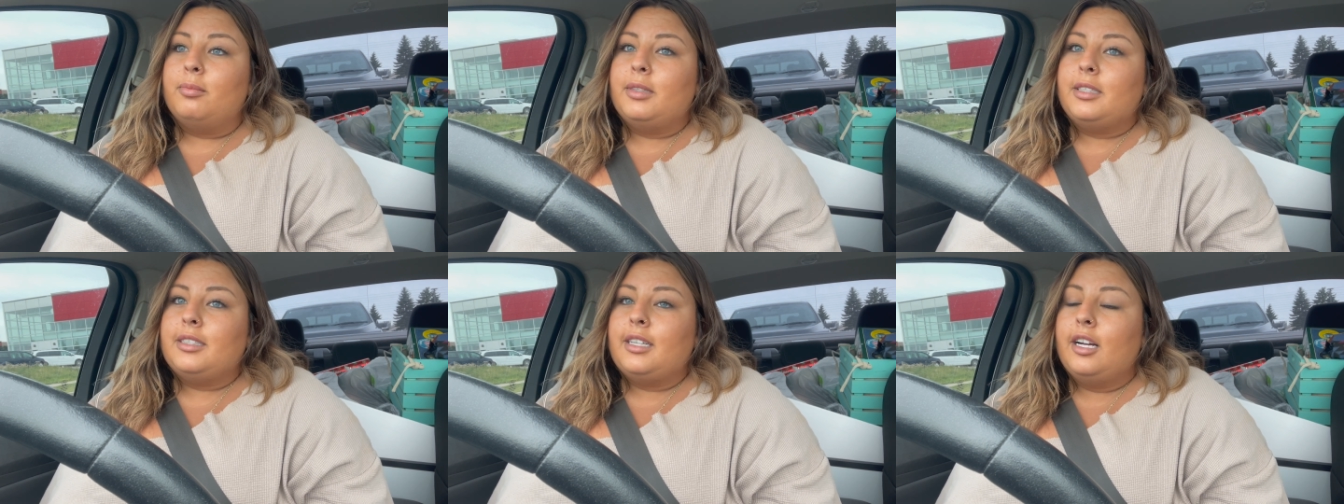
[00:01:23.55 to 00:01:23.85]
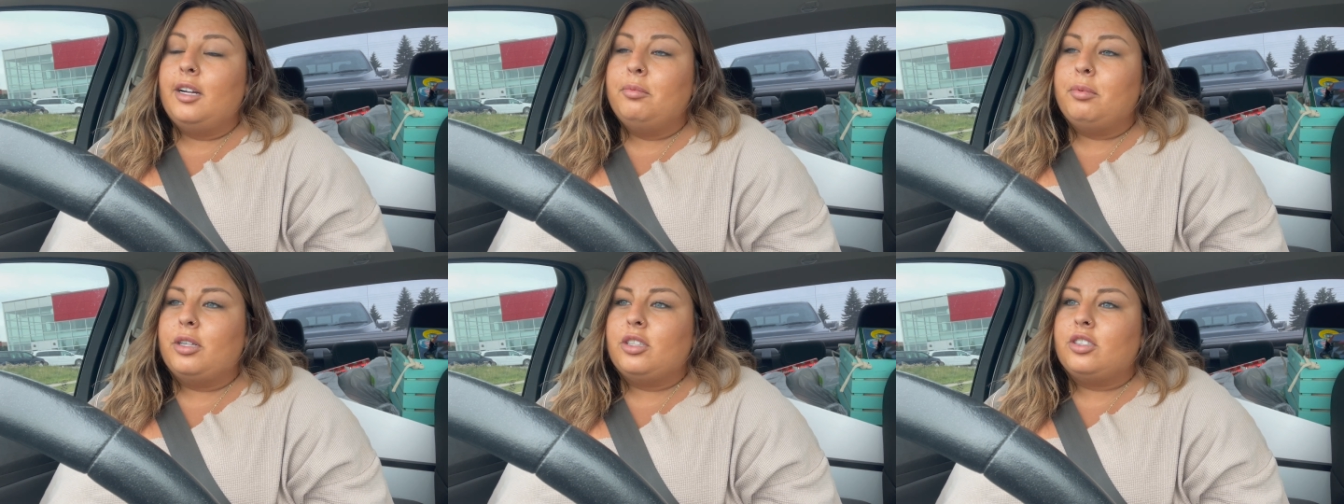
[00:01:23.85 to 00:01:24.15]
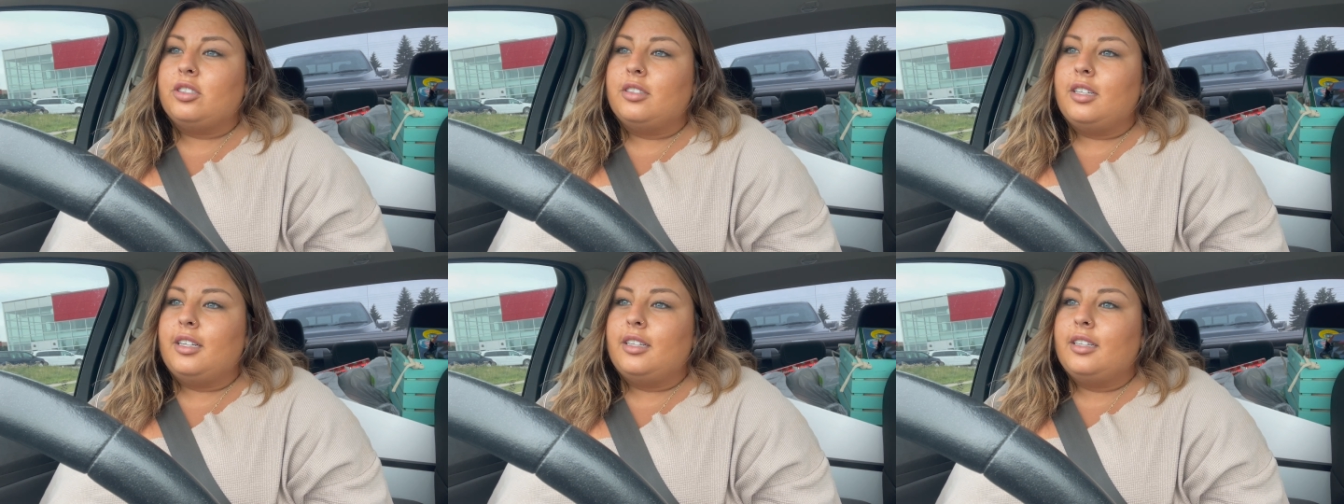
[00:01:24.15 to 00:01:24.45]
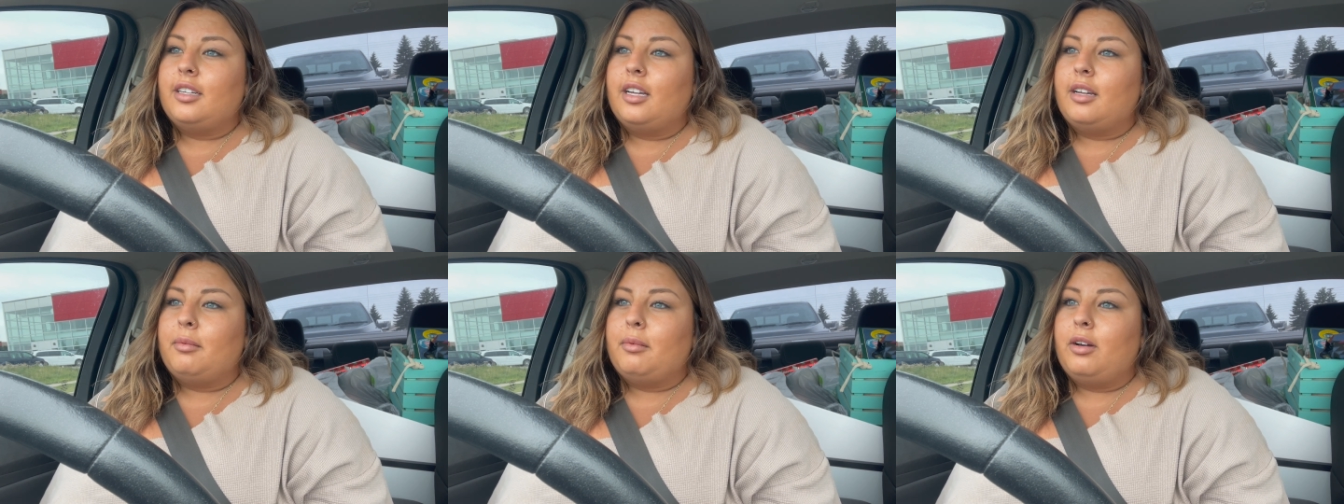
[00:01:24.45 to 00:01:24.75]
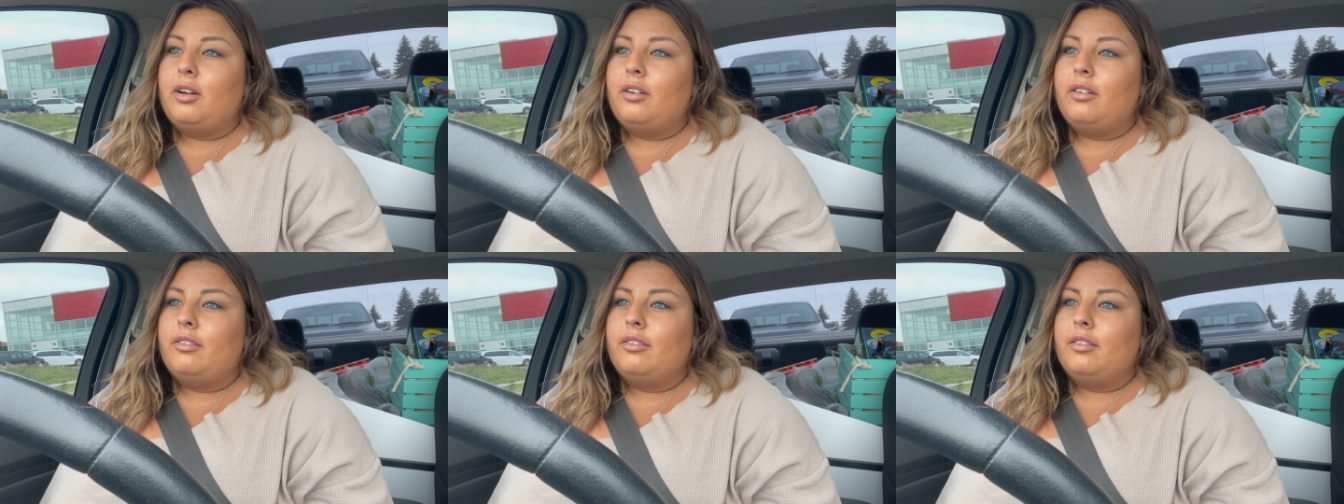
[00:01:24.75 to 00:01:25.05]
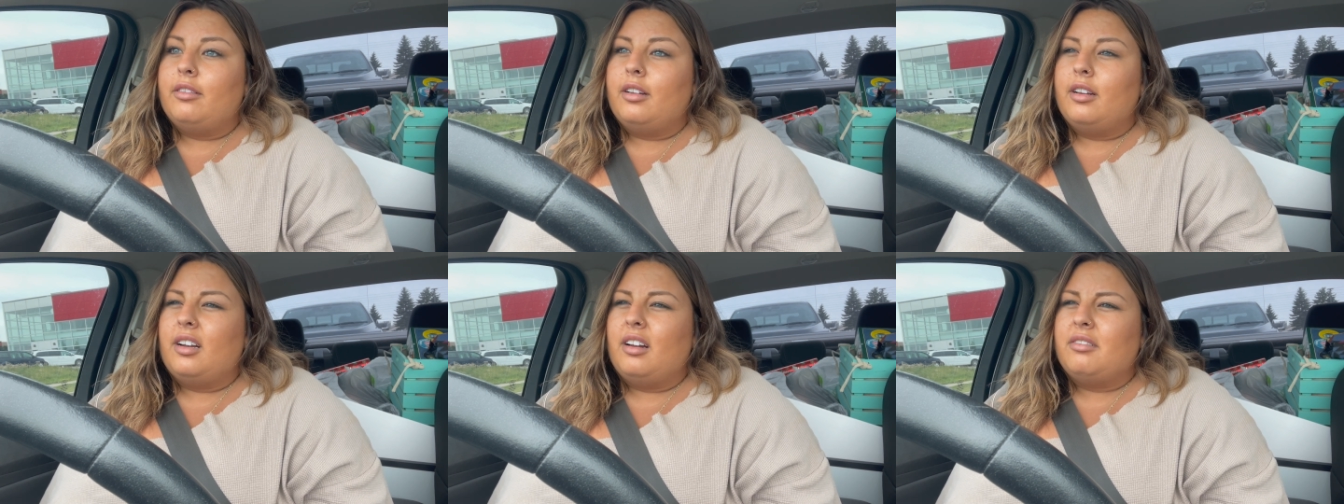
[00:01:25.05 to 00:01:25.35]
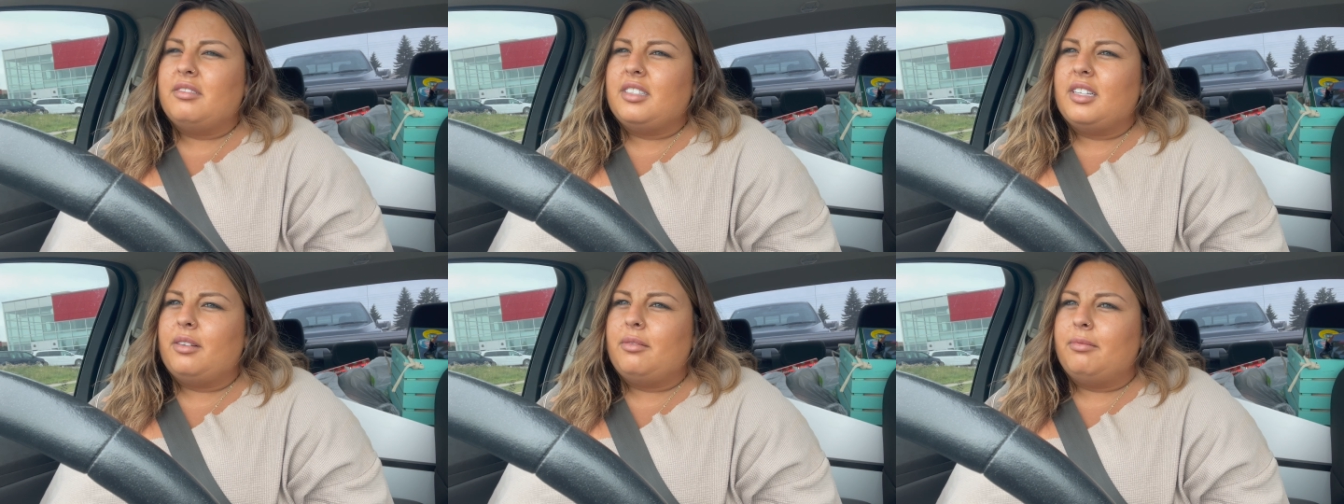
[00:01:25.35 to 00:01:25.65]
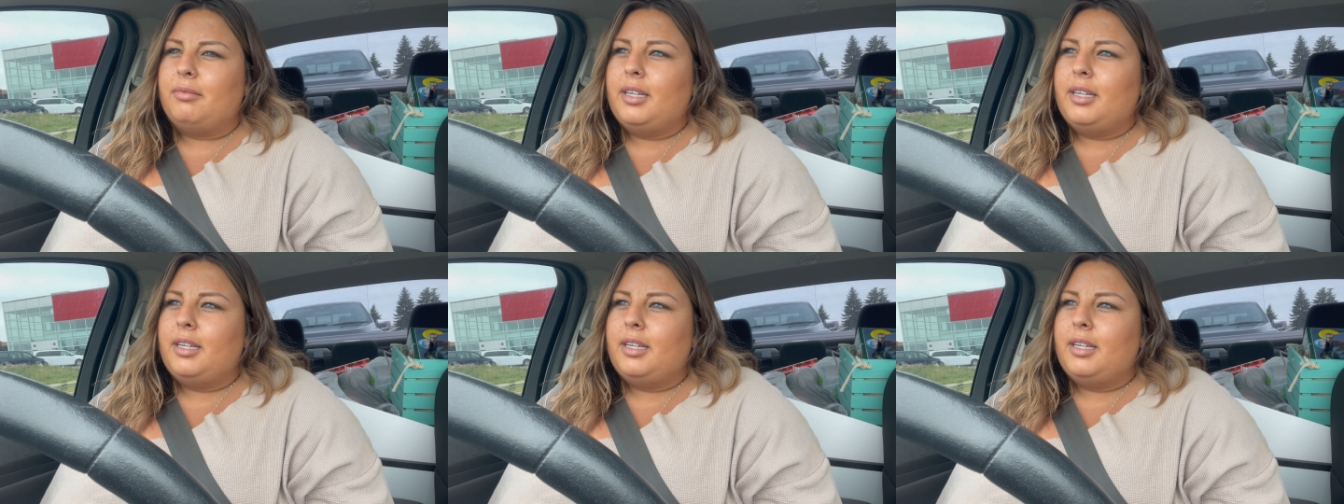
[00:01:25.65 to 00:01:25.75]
the tire pressure light came off, and I was like,